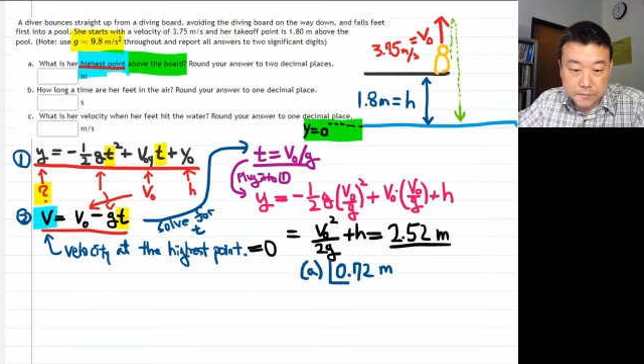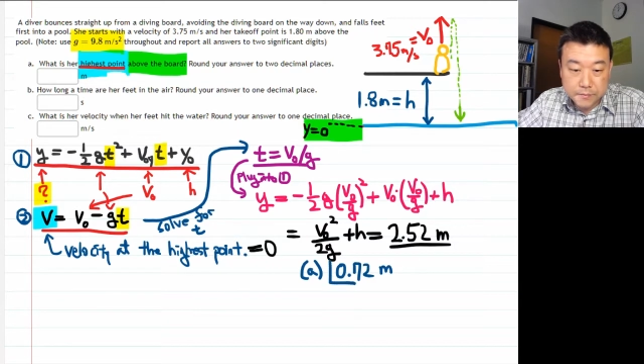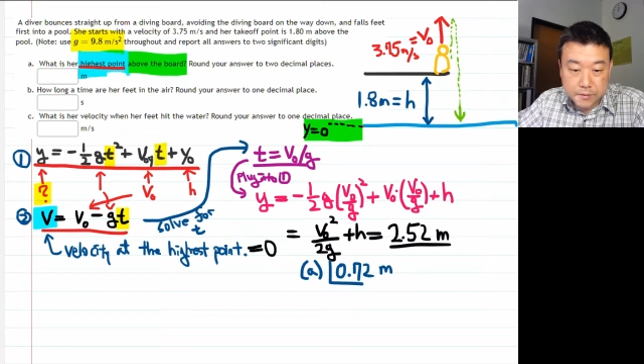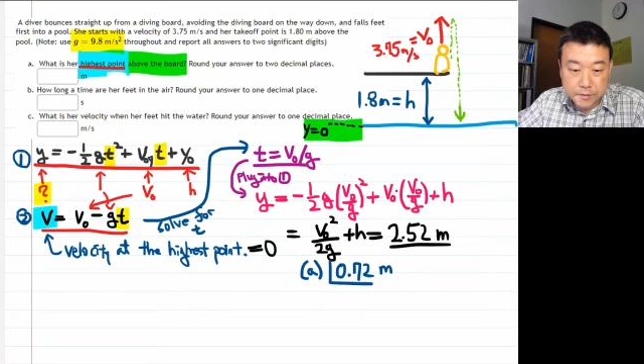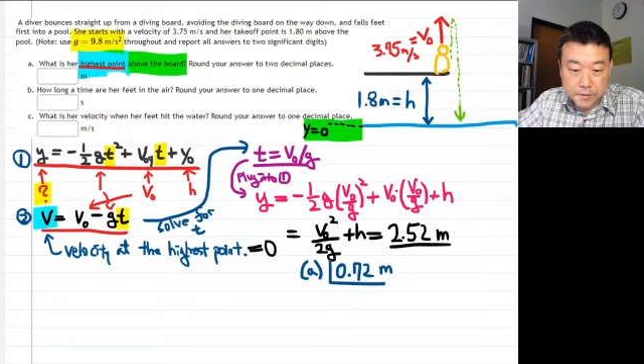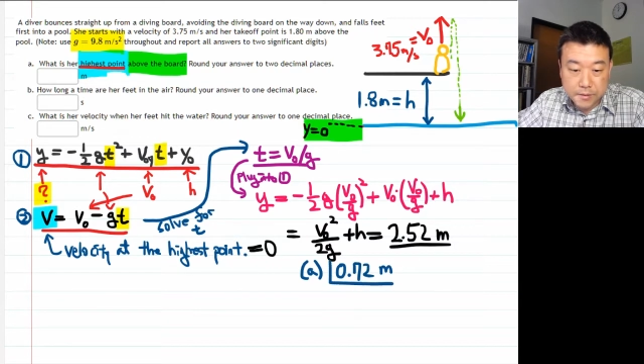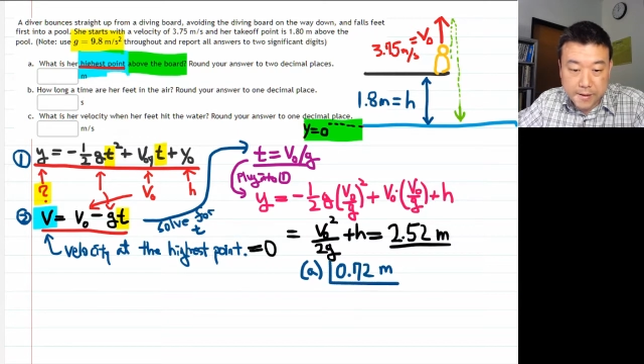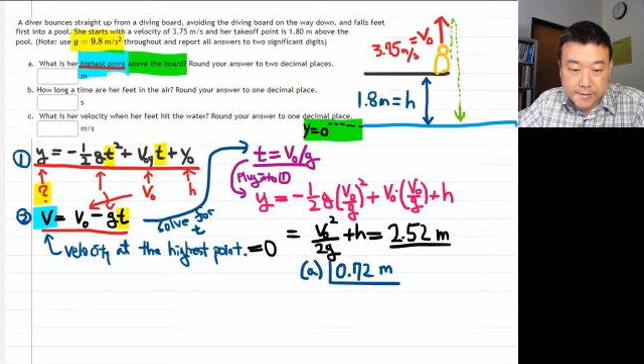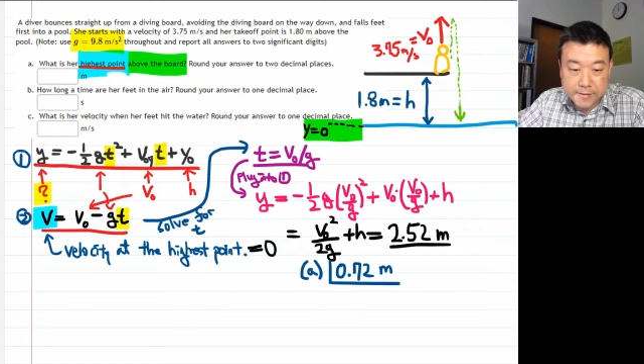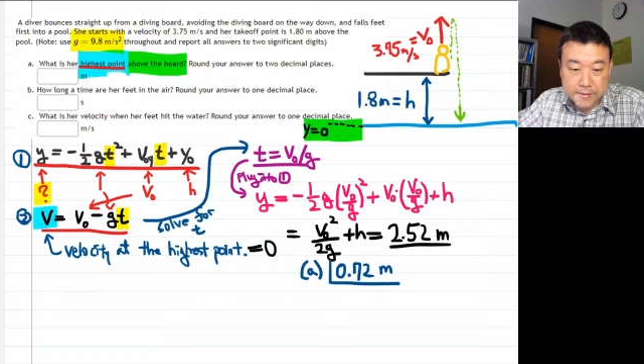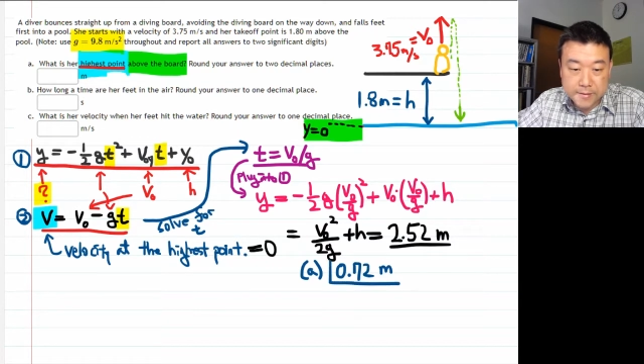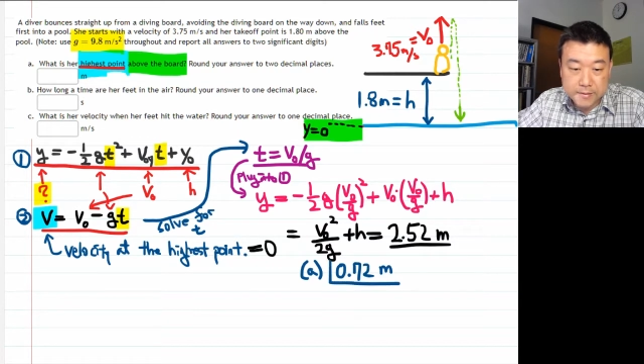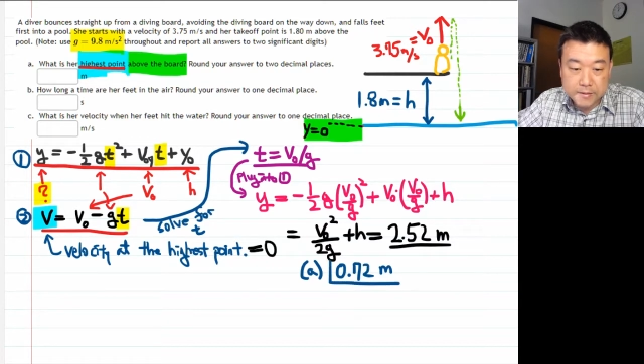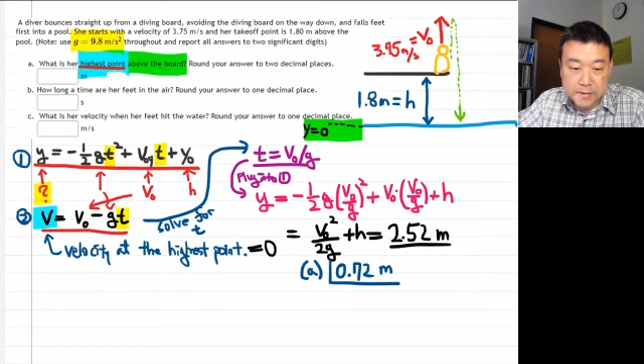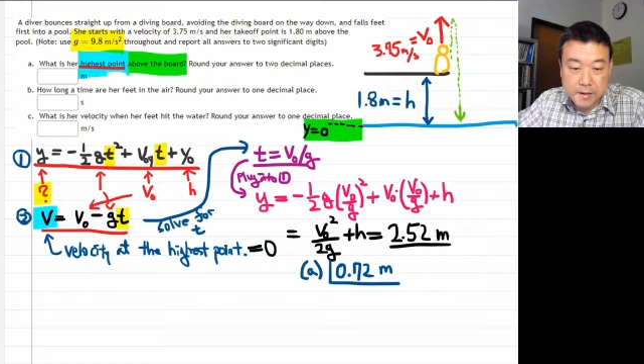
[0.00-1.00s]
So
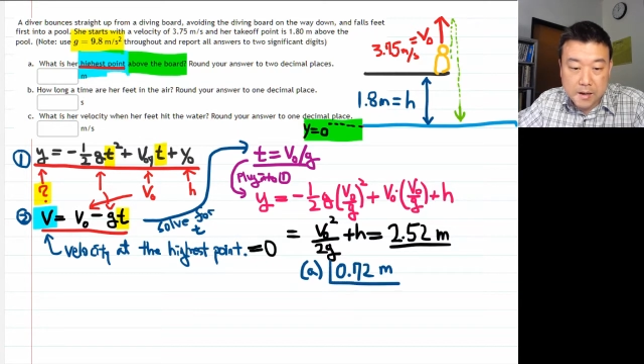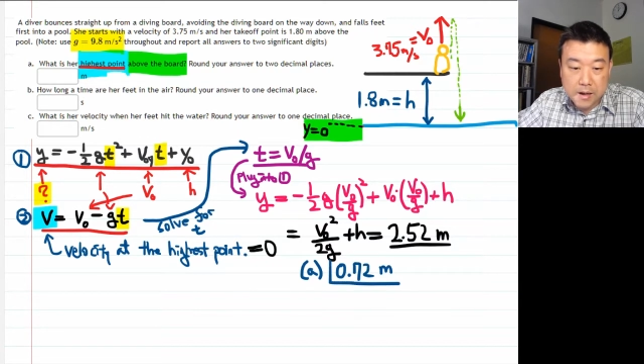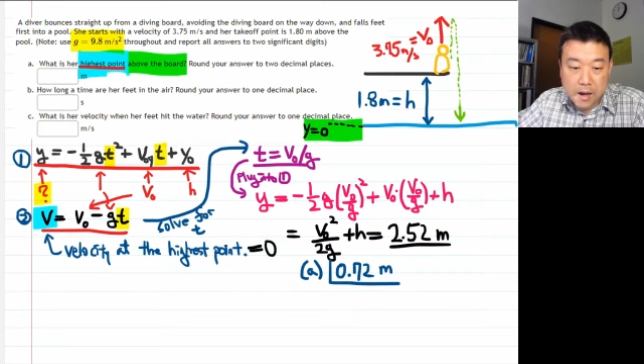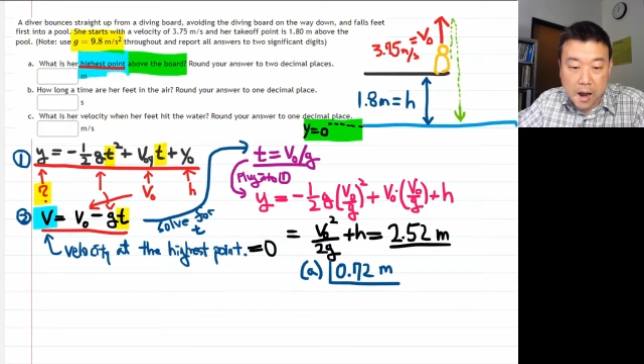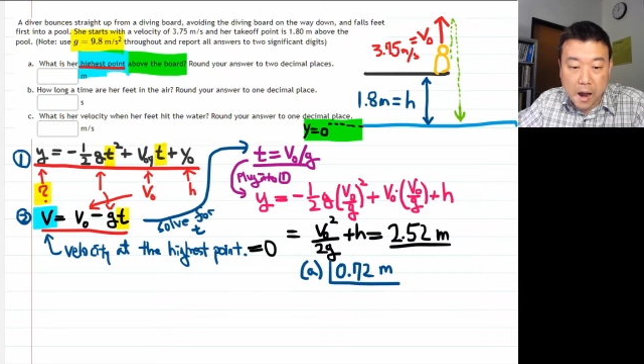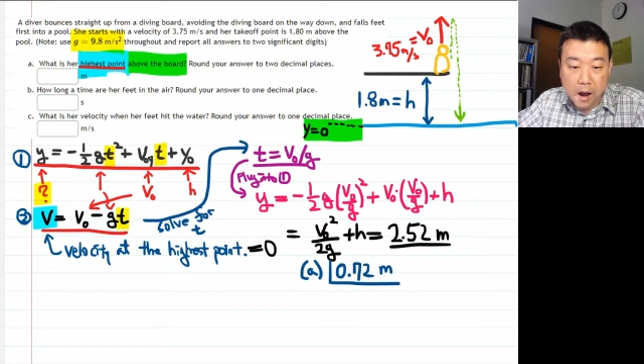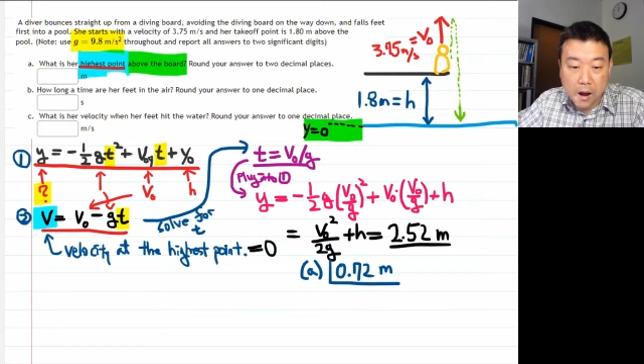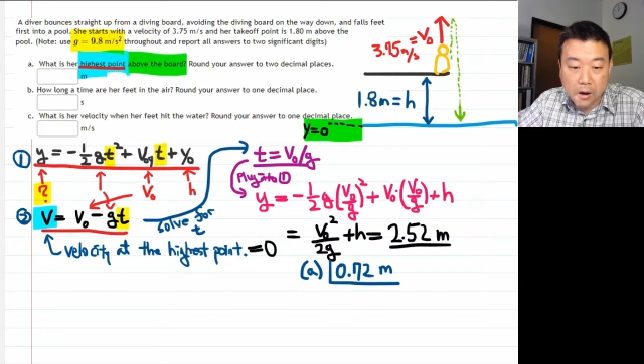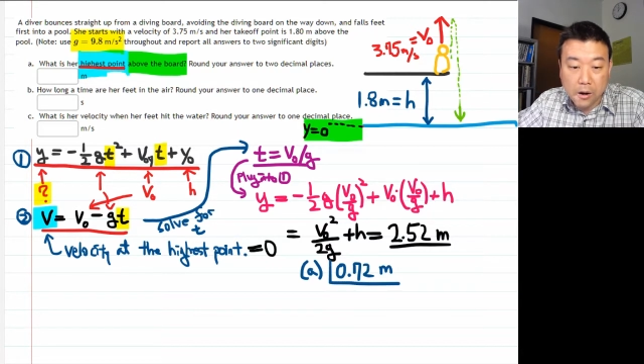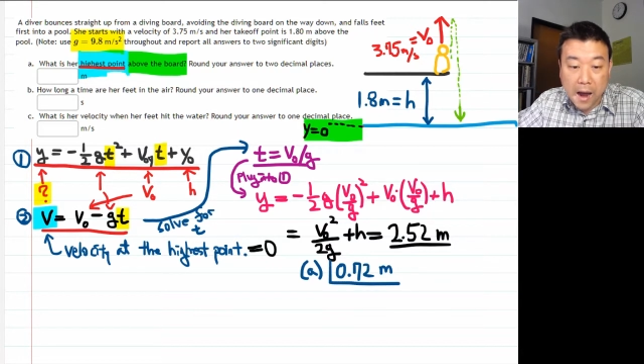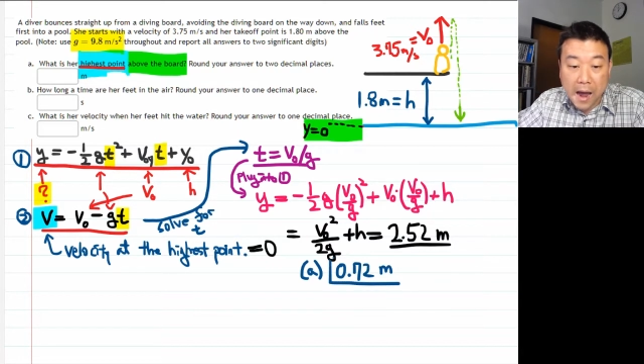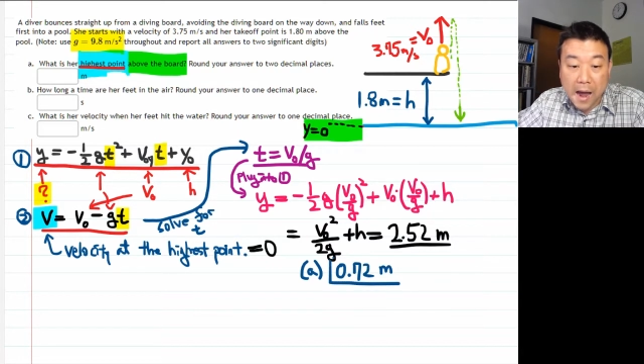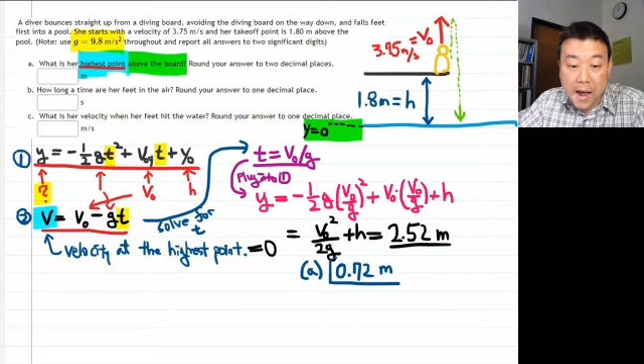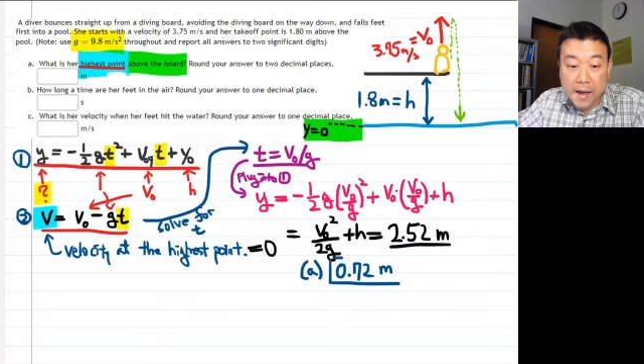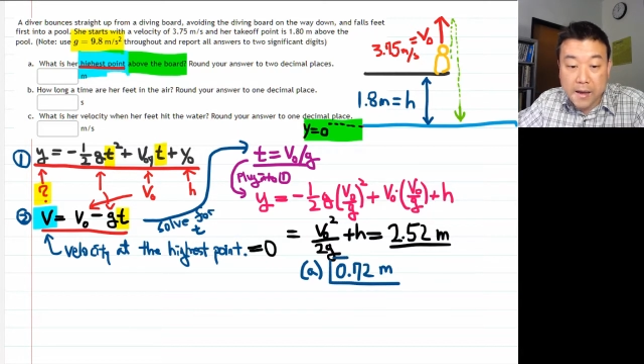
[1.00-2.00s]
that's how
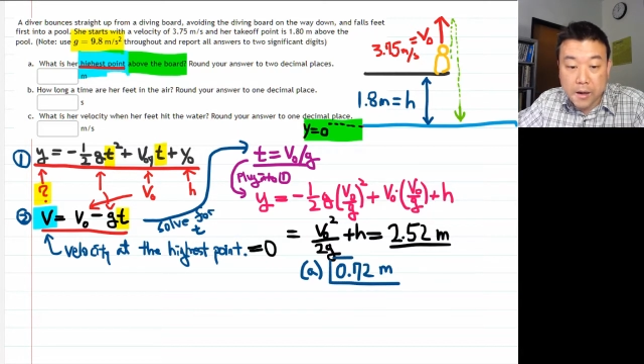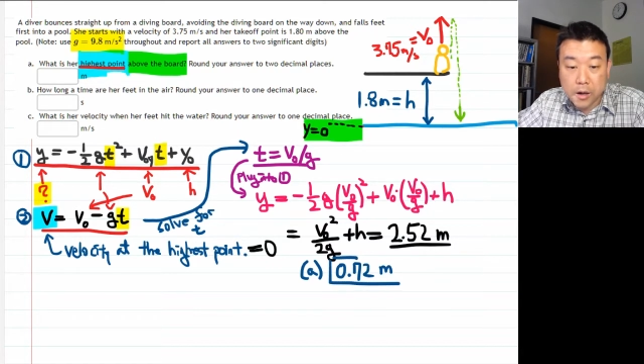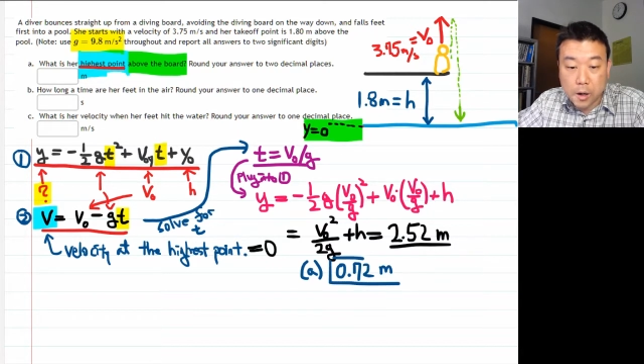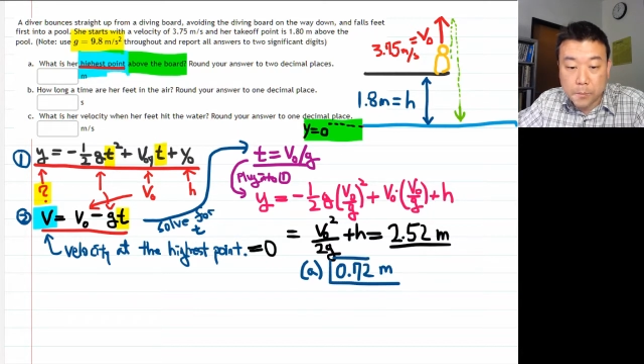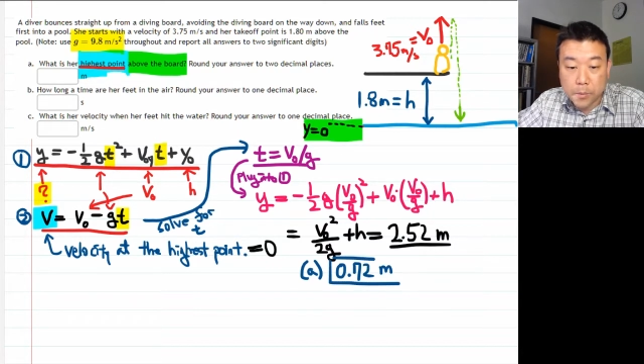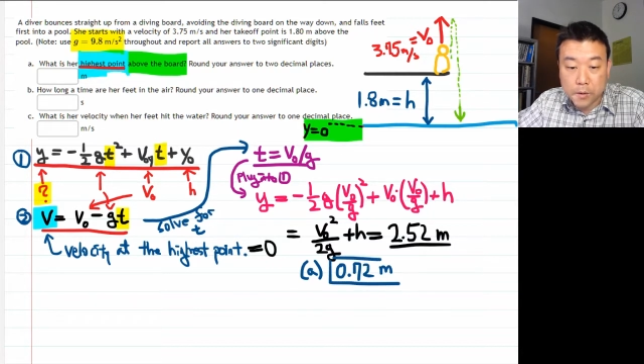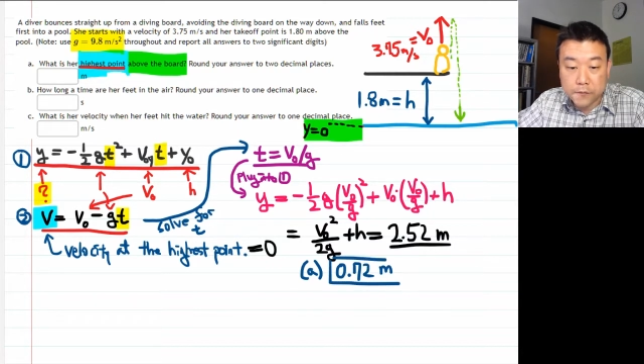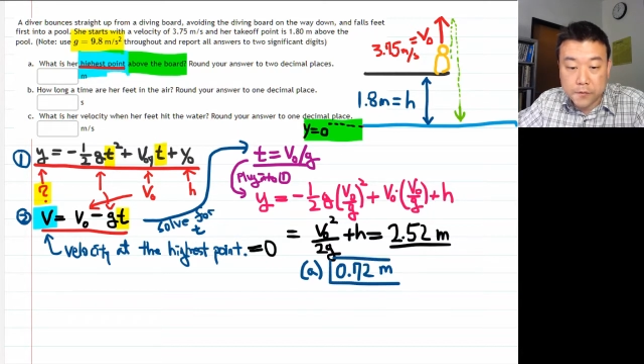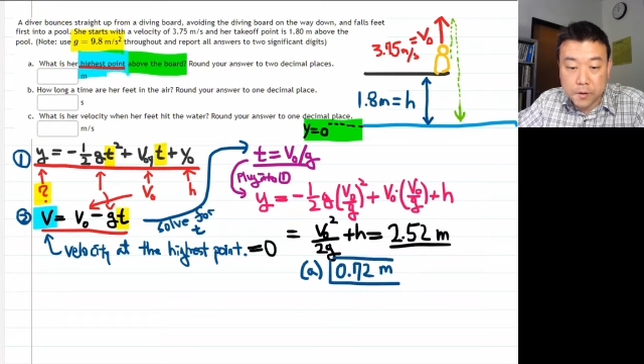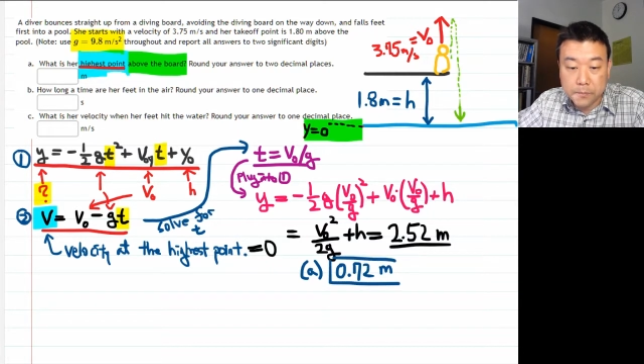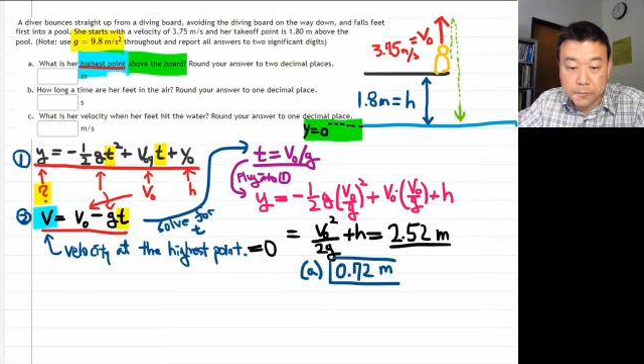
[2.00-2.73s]
high above the